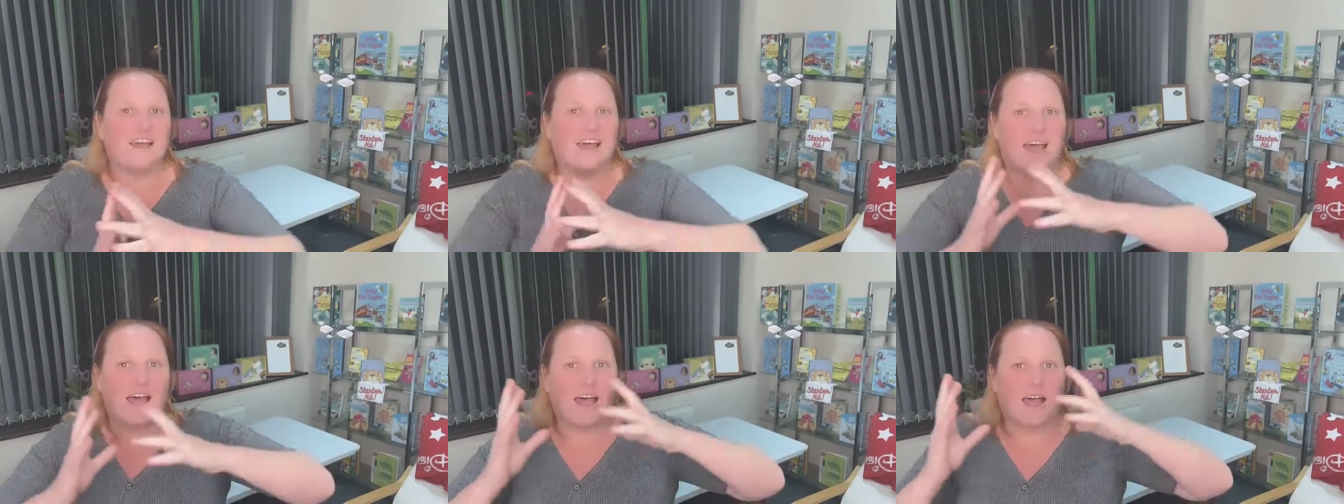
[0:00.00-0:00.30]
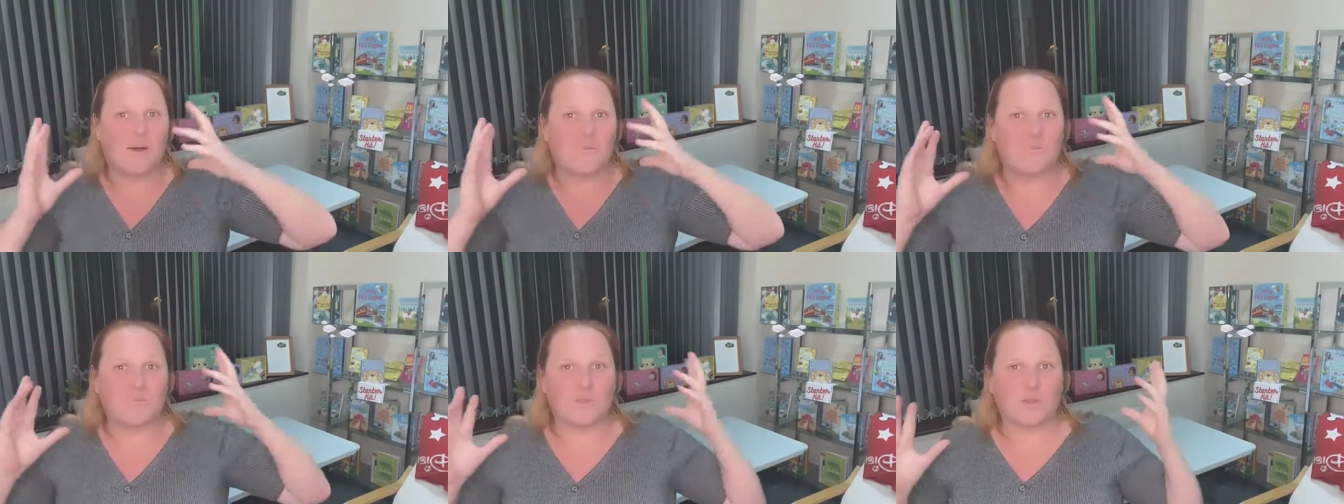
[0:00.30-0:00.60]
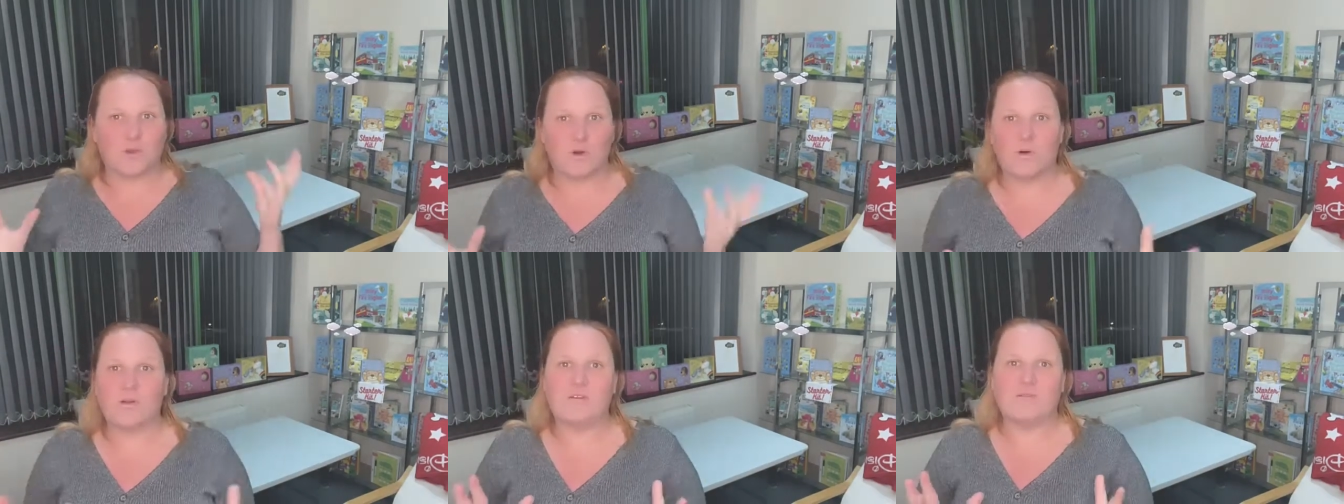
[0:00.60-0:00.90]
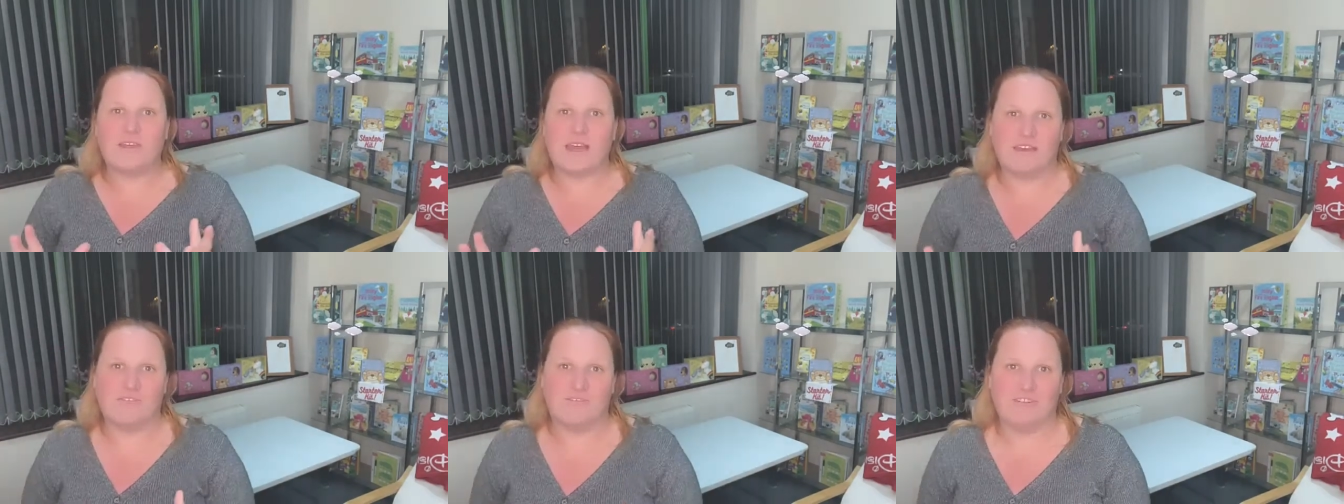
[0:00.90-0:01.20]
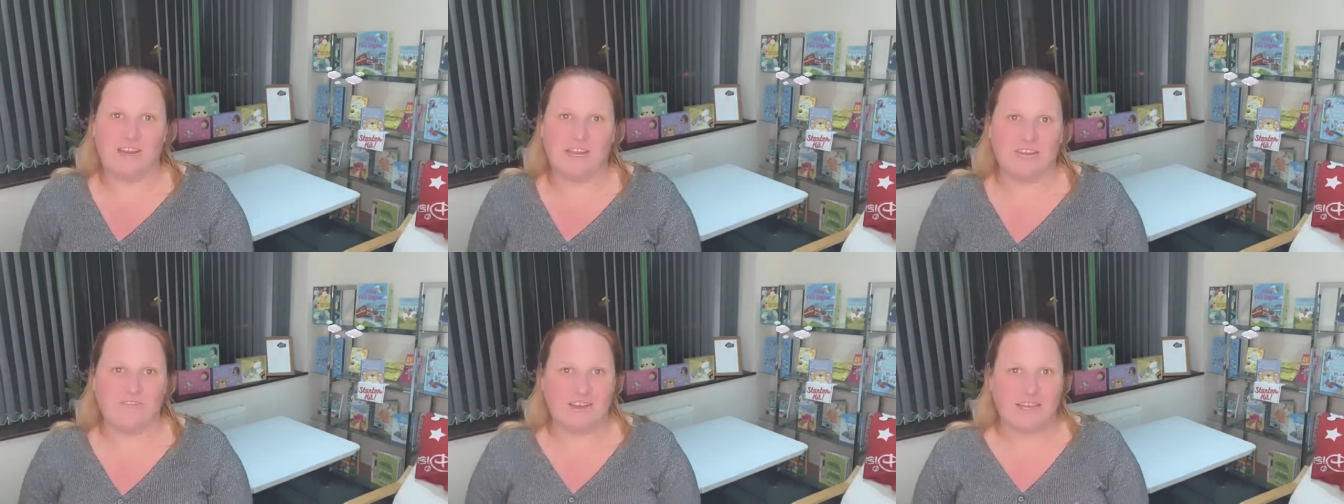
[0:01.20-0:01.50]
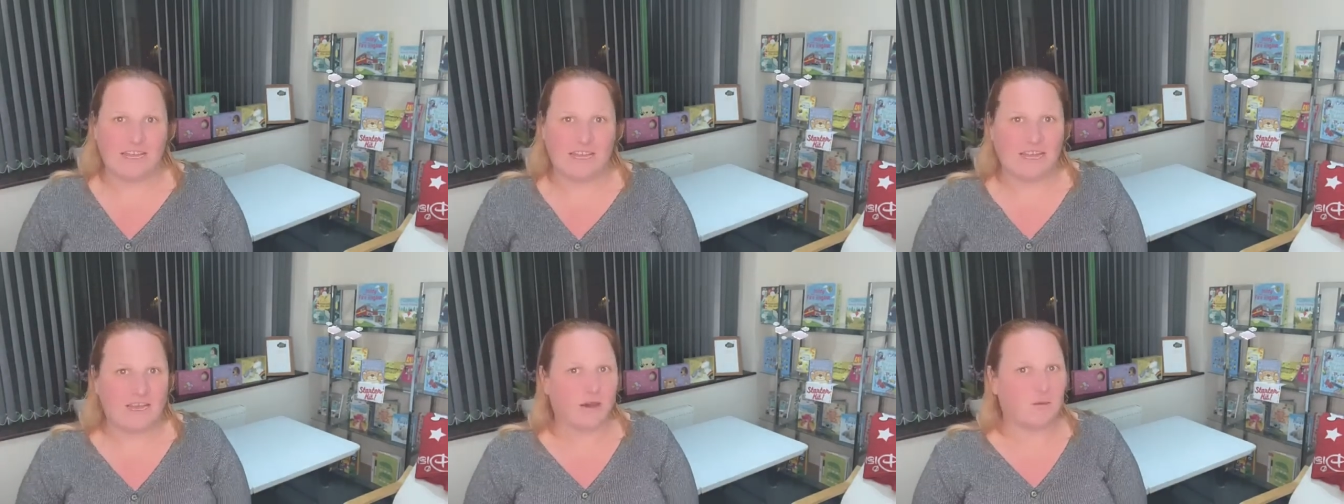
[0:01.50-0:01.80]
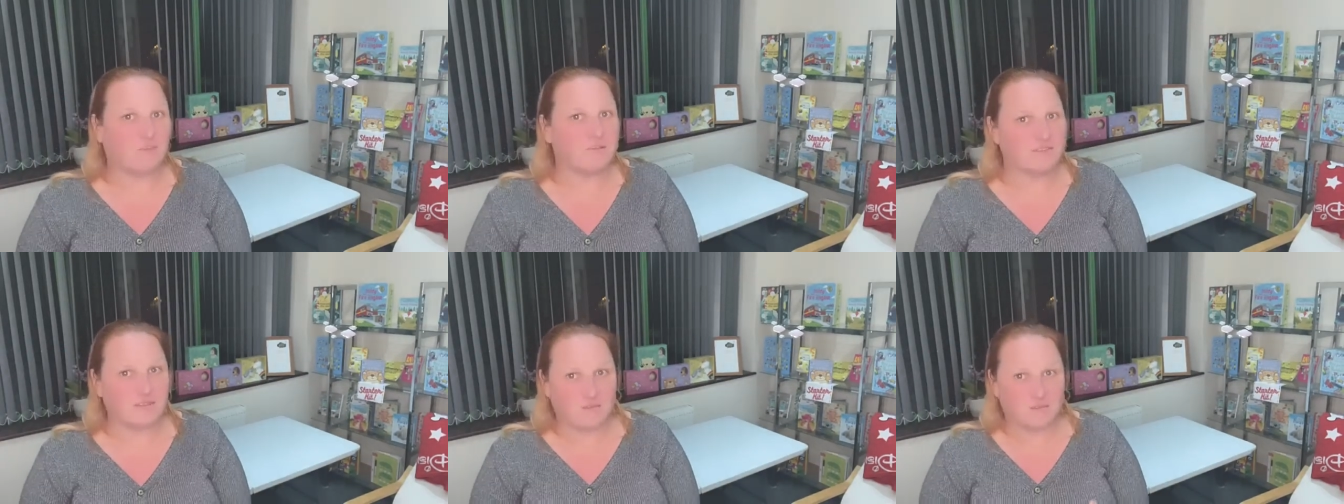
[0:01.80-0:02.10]
Um, all of that really, really
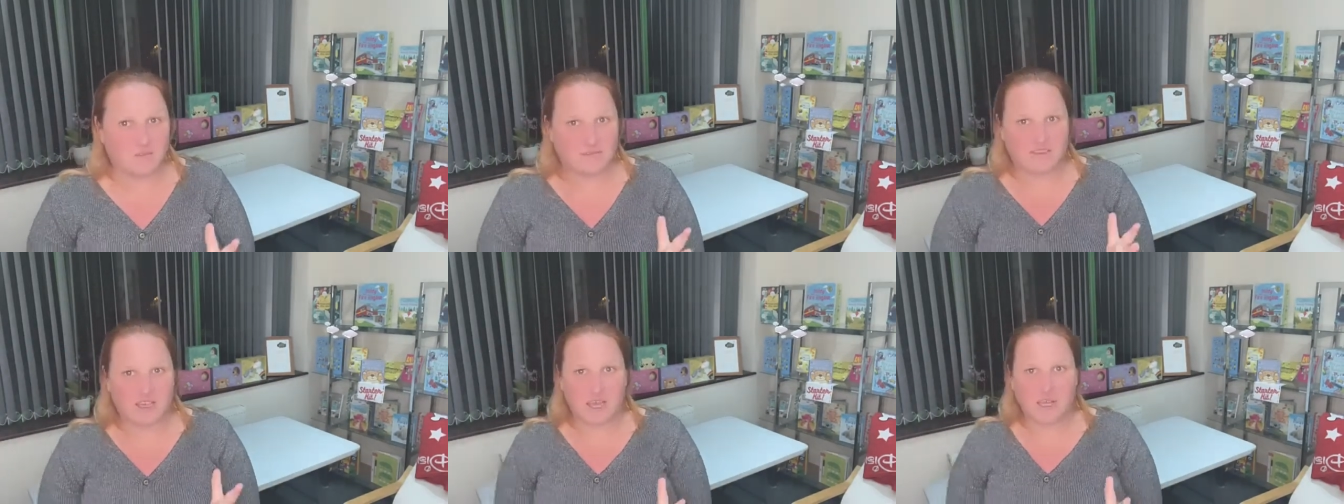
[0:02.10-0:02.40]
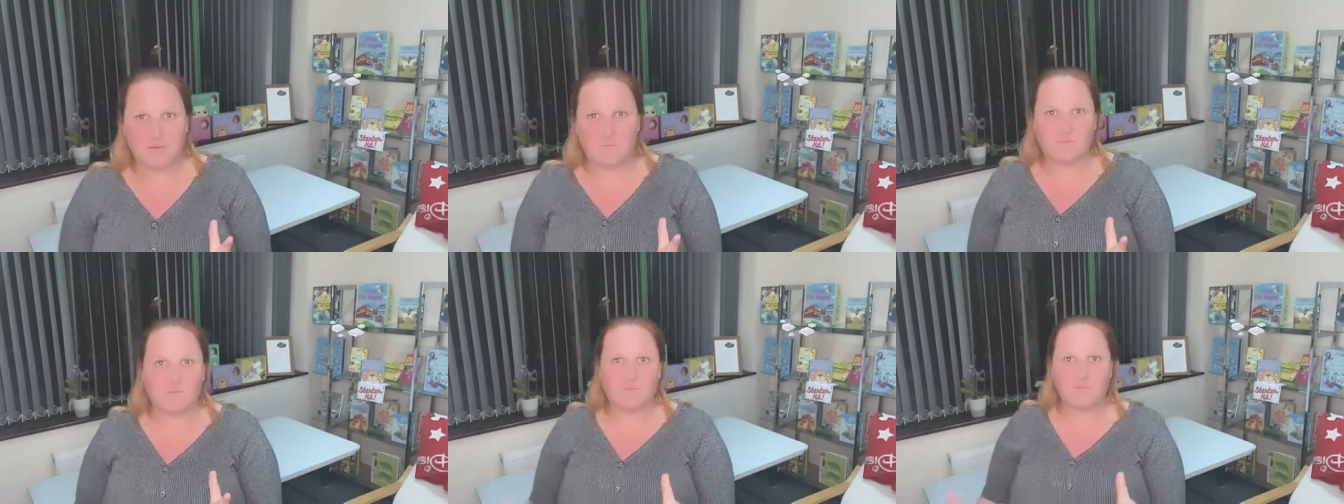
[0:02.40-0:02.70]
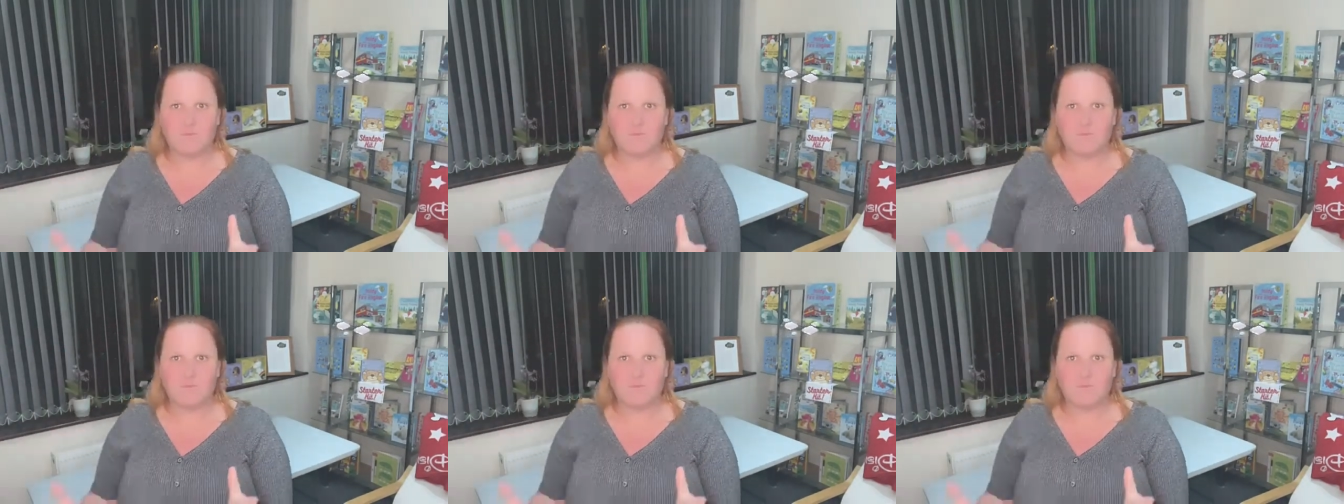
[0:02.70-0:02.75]
helps. So